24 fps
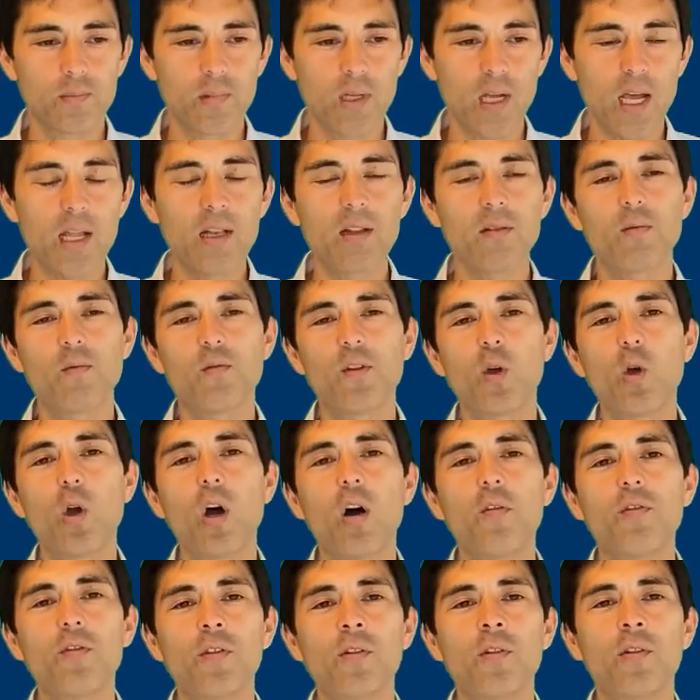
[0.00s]
And very
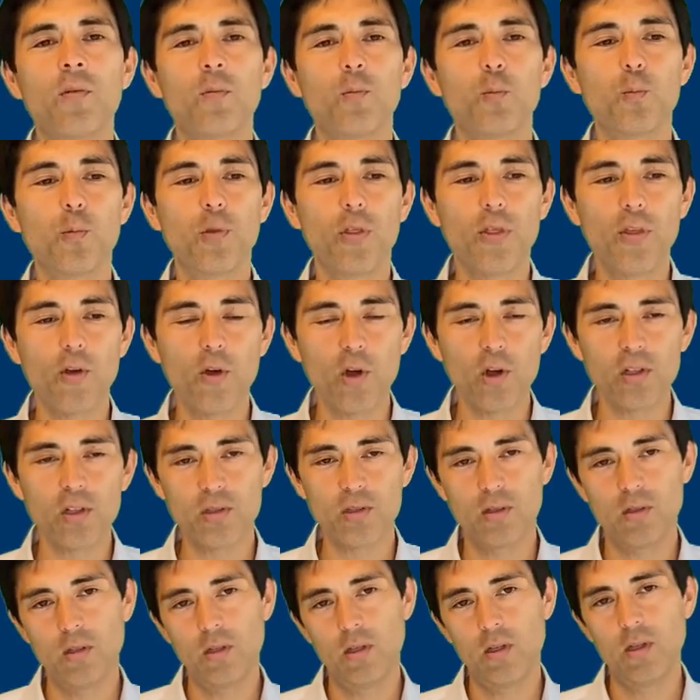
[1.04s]
often third,
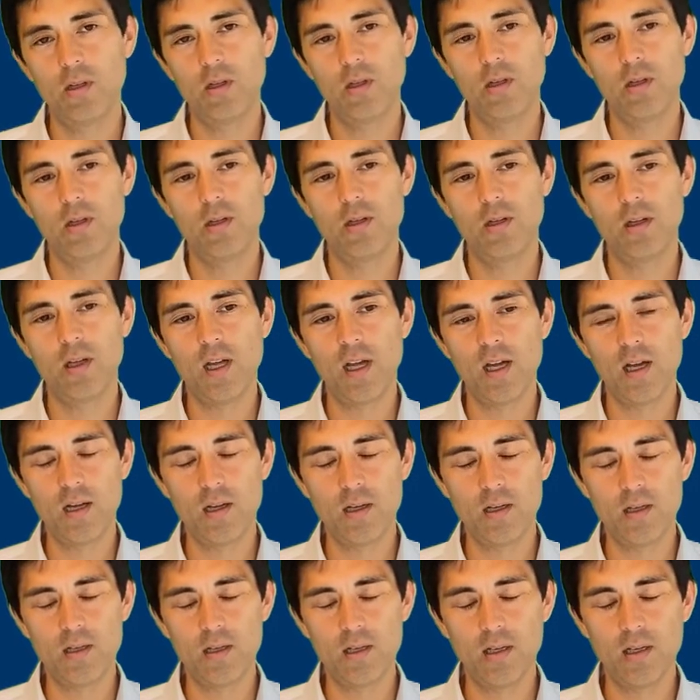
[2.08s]

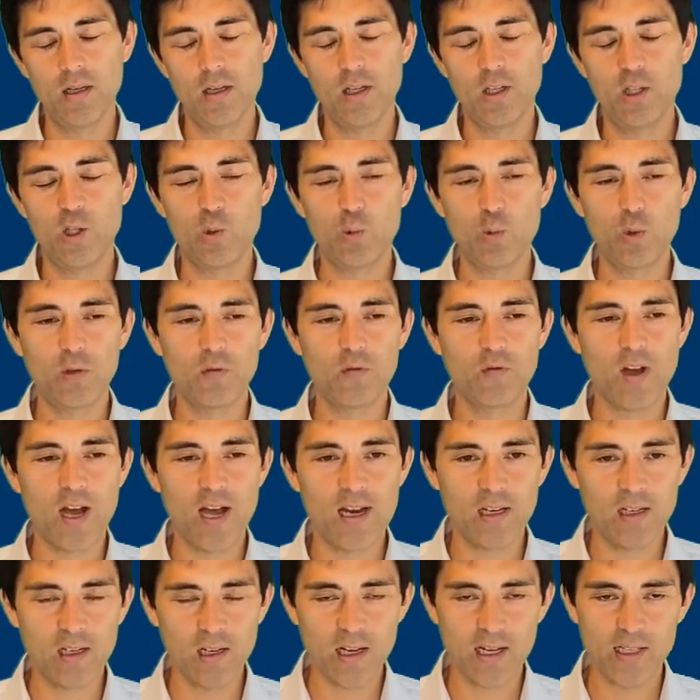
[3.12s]
you would
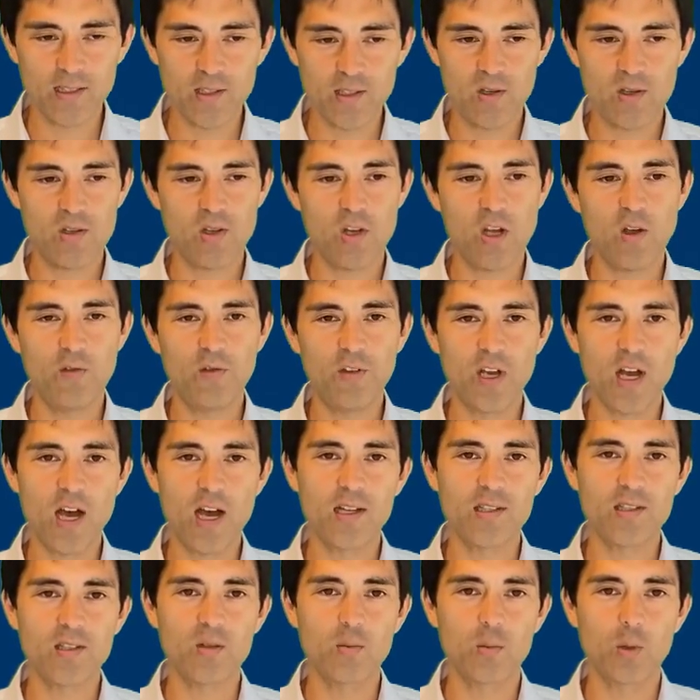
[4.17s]
finalize your survey
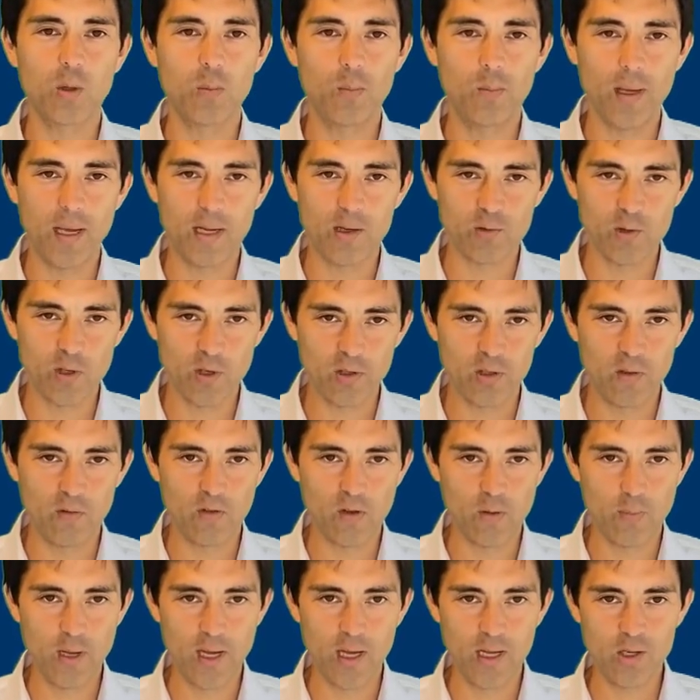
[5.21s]
asking about background
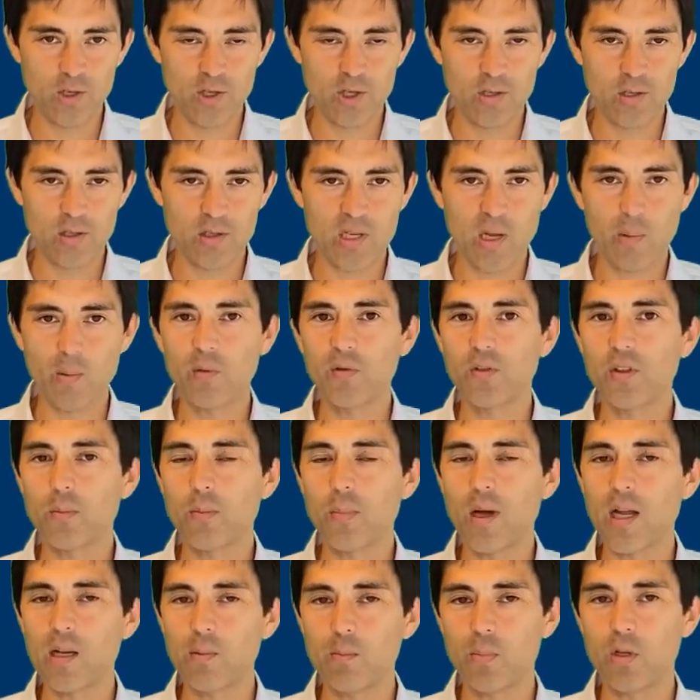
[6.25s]
information. Some of it
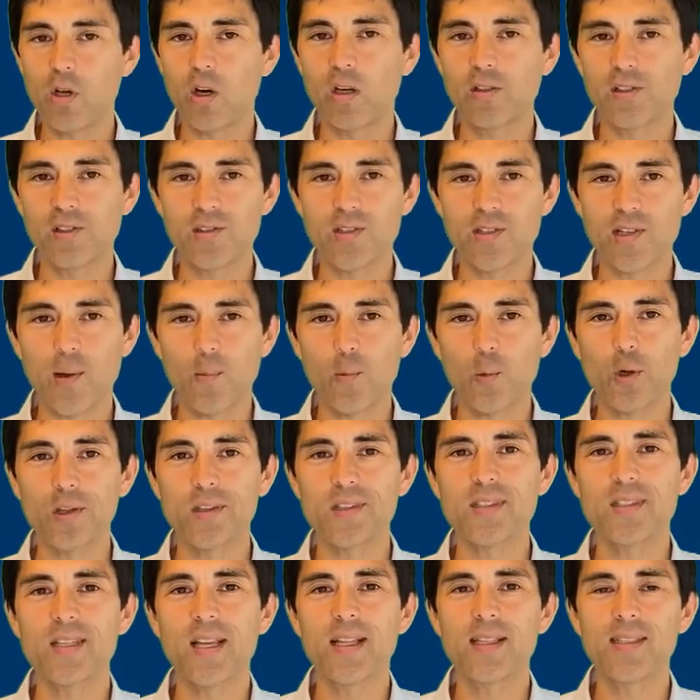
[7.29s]
might be also somewhat
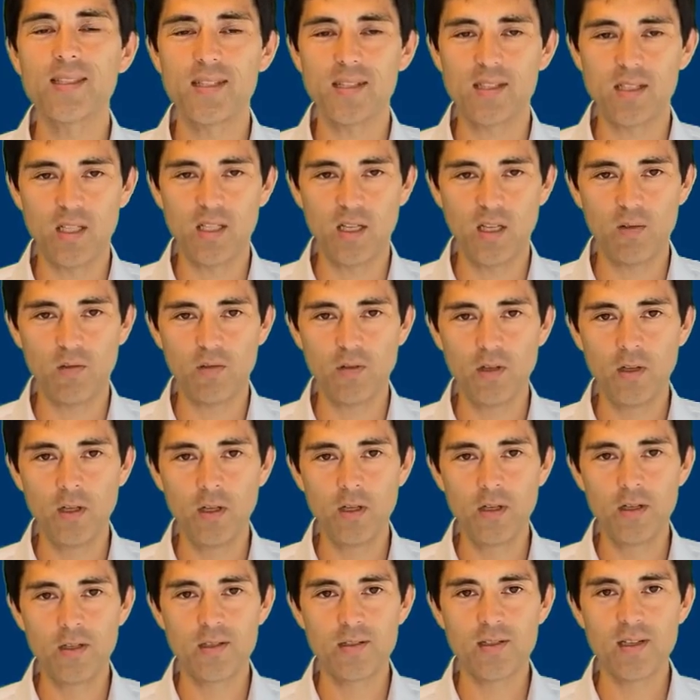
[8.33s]
sensitive,
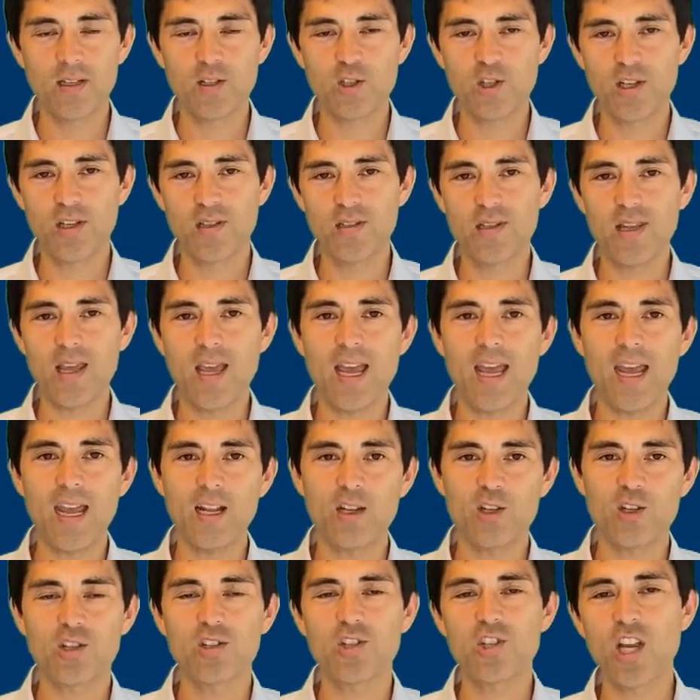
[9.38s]
such as
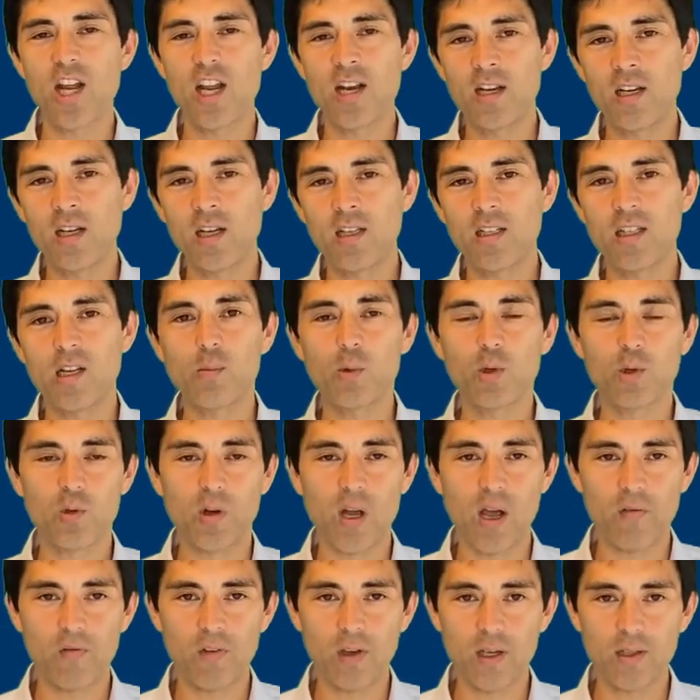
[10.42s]
age, gender,
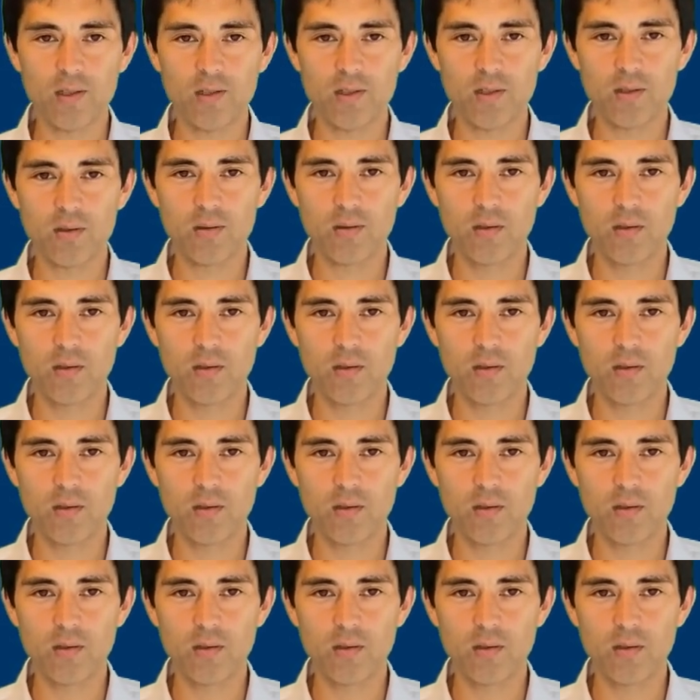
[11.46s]
demographics.